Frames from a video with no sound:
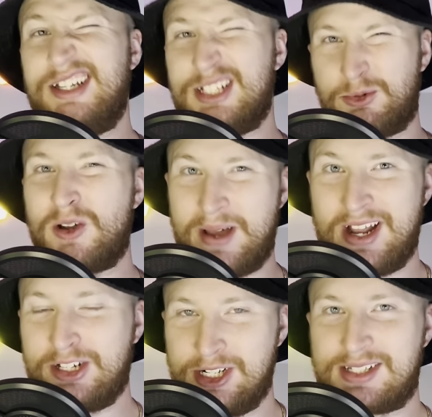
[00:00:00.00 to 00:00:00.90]
See, this would have
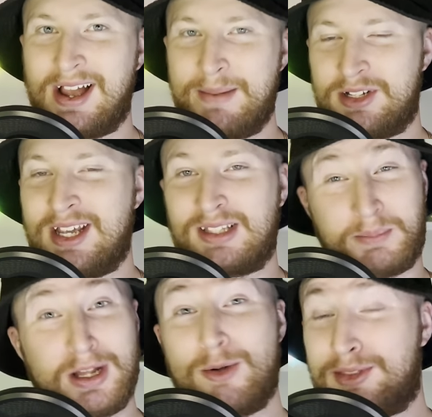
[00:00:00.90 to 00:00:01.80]
been a good time to take
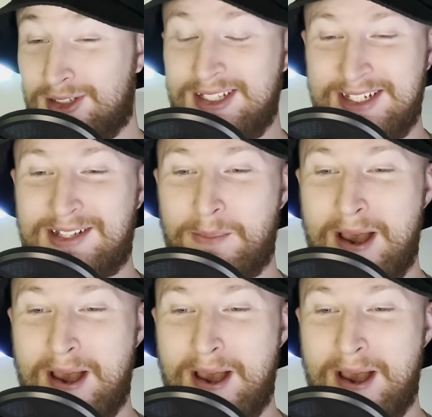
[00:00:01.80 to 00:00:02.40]
the player with the least